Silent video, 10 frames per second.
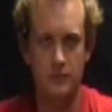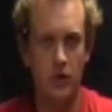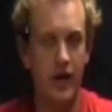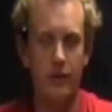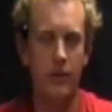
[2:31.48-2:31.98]

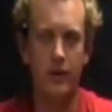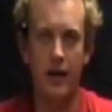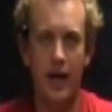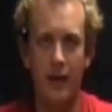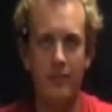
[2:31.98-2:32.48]
Okay, well,
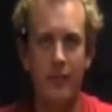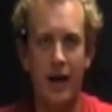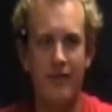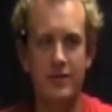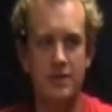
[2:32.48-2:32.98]
I'm
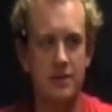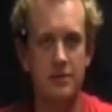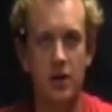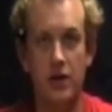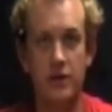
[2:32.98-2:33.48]
obviously
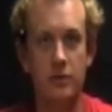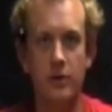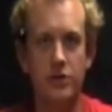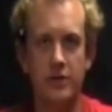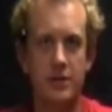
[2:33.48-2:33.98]
talking too
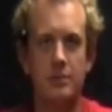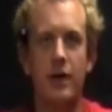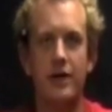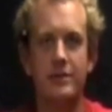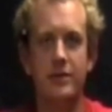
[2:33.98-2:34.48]
much here since
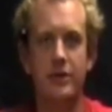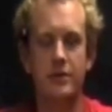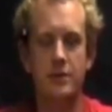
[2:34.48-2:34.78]
Brian isn't here.